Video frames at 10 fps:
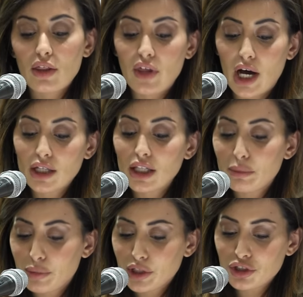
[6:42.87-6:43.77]
the
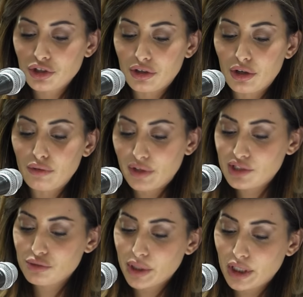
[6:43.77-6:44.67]
ugly picture of
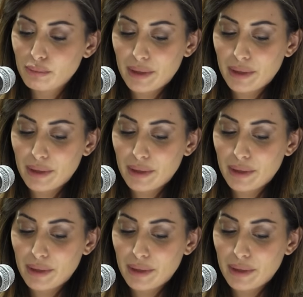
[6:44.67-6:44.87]
Israel